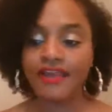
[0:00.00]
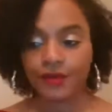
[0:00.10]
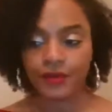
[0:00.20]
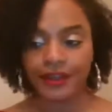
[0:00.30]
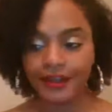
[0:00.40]

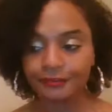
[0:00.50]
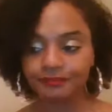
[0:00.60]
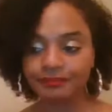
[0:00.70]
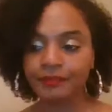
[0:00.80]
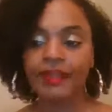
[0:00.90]
that we're
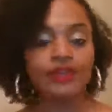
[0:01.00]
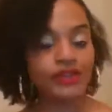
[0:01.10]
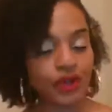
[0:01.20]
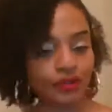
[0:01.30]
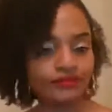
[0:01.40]
in.
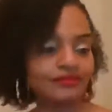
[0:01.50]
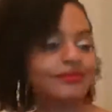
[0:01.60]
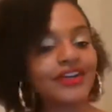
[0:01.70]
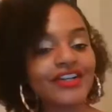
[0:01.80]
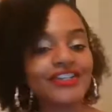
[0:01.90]
So
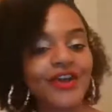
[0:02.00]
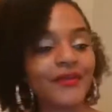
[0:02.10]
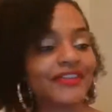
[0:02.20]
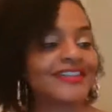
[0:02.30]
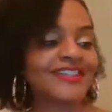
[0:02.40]
we're going to start
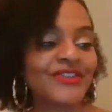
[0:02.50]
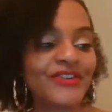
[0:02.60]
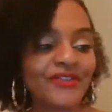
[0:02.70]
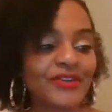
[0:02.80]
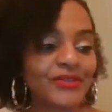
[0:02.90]
with the 6
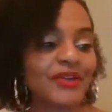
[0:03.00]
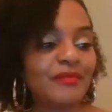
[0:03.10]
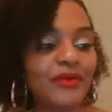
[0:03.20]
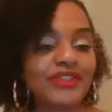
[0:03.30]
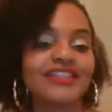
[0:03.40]
universal
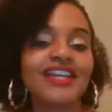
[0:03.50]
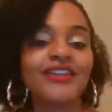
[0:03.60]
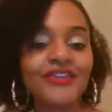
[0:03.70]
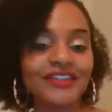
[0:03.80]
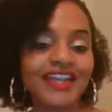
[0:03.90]
emotions. I
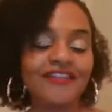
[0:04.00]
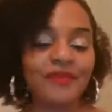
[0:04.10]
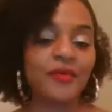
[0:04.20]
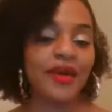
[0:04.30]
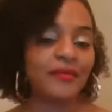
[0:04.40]
usually have
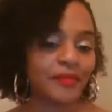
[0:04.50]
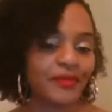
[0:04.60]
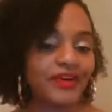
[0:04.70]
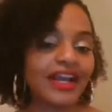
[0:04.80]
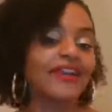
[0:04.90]
my
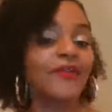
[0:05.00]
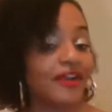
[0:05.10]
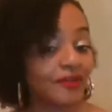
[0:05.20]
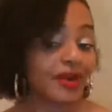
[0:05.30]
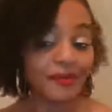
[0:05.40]
whiteboard. I don't
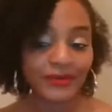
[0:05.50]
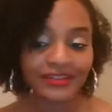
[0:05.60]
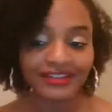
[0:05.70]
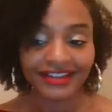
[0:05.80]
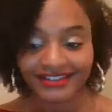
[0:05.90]
have a
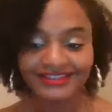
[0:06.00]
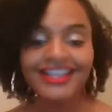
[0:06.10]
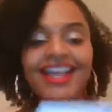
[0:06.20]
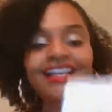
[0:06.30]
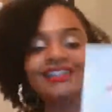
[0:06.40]
whiteboard today.
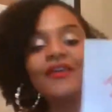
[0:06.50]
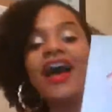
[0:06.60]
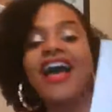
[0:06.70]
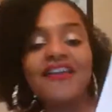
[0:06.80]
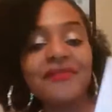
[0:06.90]
So
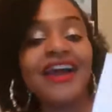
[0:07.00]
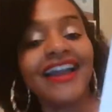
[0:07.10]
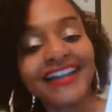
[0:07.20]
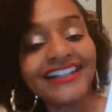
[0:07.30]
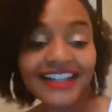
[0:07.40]
I have my
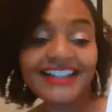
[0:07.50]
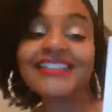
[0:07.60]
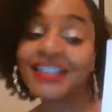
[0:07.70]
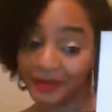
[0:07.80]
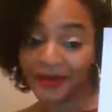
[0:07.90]
handy dandy
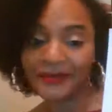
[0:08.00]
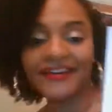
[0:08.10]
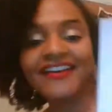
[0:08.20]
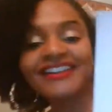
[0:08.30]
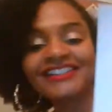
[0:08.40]
sheet of paper.
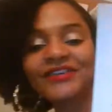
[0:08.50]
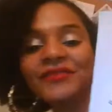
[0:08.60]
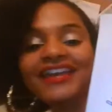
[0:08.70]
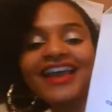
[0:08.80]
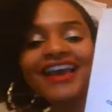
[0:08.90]
So
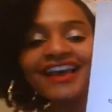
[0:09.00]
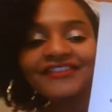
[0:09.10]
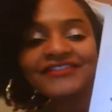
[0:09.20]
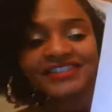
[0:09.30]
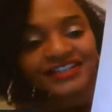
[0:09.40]
we
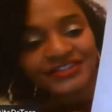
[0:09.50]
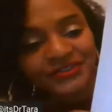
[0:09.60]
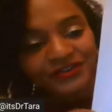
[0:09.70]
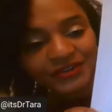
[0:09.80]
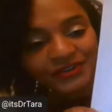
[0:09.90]
have 6
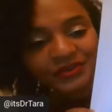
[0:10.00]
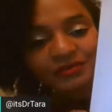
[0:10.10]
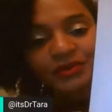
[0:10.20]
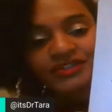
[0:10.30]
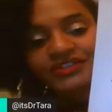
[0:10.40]
universal
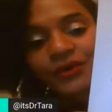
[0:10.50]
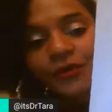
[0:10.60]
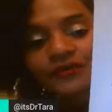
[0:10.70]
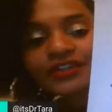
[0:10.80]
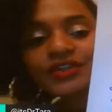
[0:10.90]
emotions.
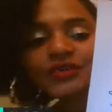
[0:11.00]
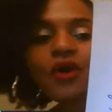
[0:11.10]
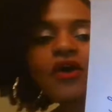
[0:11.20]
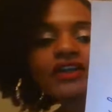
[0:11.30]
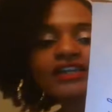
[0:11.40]
Hopefully you
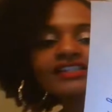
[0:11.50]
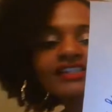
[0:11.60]
all can